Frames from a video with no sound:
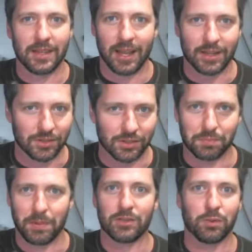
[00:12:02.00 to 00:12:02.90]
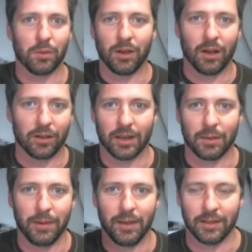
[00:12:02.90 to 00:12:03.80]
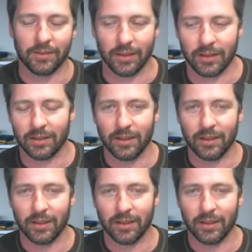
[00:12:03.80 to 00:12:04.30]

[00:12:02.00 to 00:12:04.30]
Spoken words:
the answer. Speed's where we all got to be. It's like,